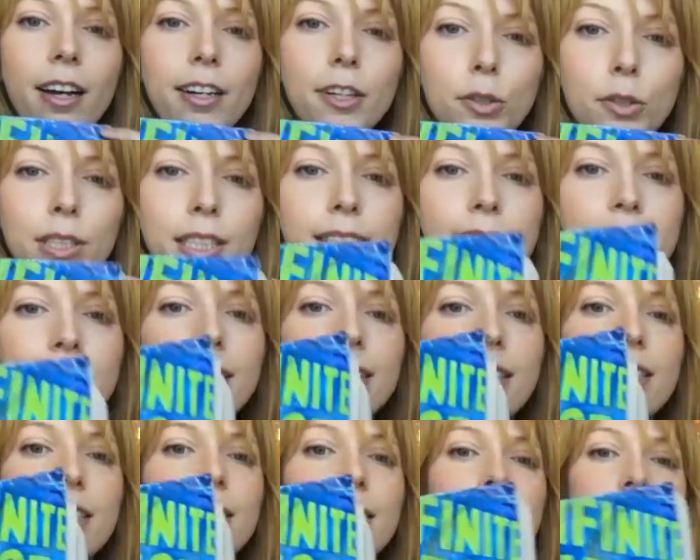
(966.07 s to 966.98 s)

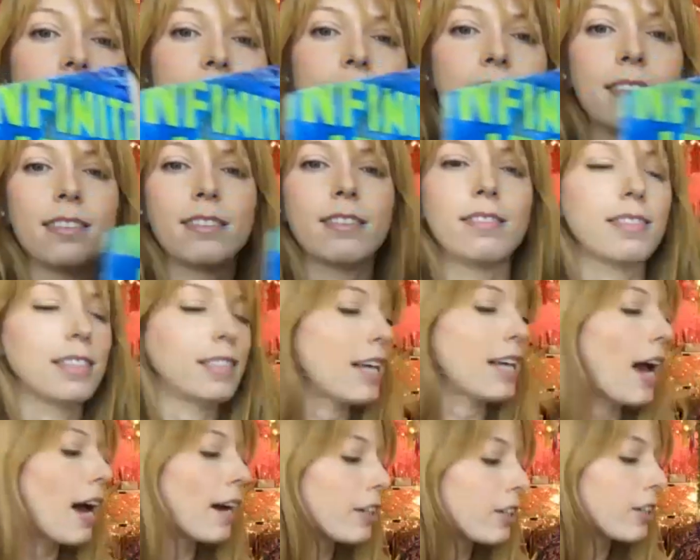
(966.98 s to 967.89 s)
creases and the
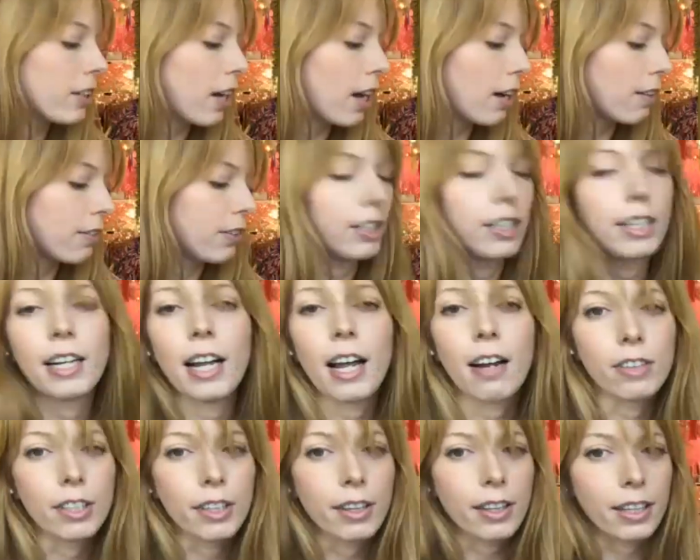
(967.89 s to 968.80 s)
tattered cover and
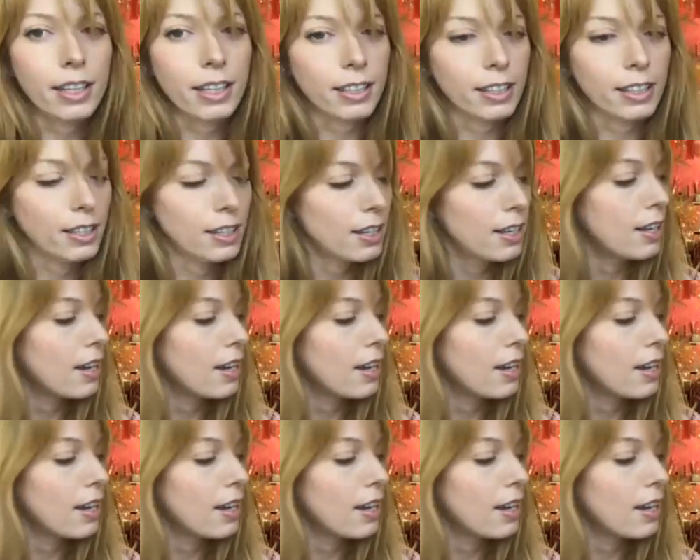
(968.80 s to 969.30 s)
everything.